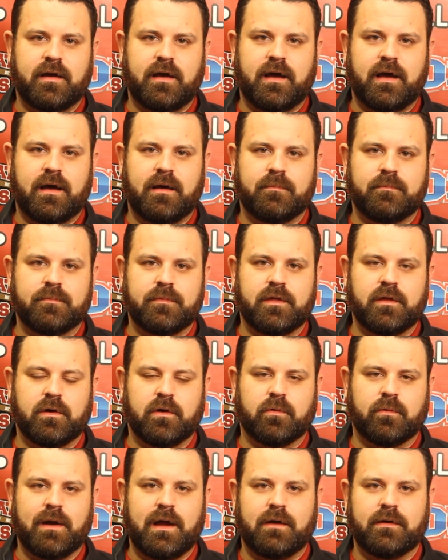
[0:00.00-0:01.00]

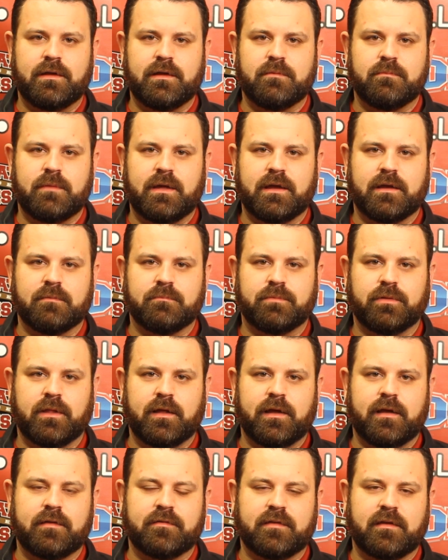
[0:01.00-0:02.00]
around him making
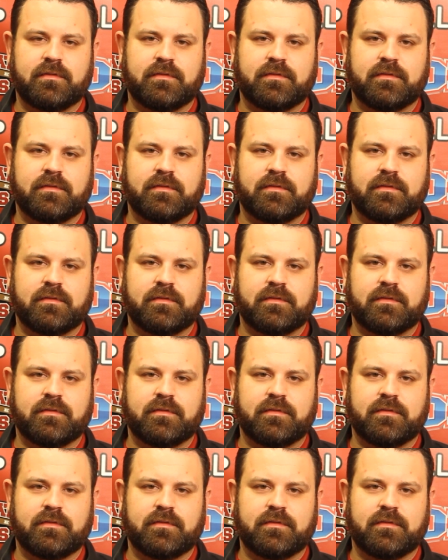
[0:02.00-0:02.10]
plays.